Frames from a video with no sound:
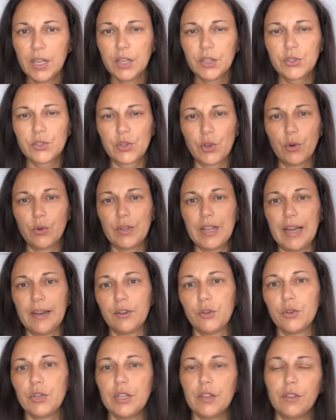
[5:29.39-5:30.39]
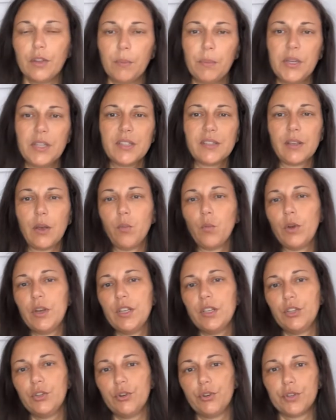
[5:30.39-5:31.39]
So that could either be someone
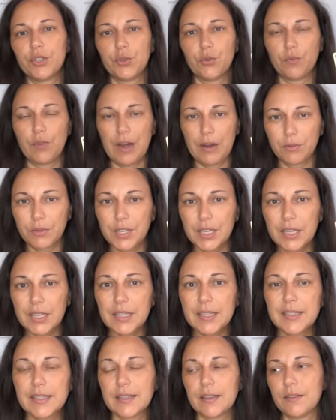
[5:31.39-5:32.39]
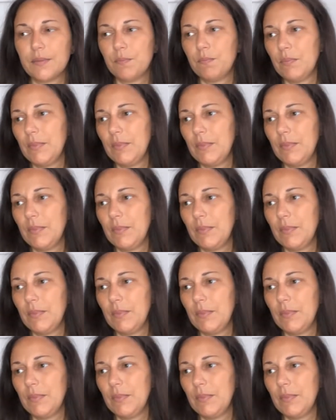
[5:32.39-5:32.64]
in your surroundings.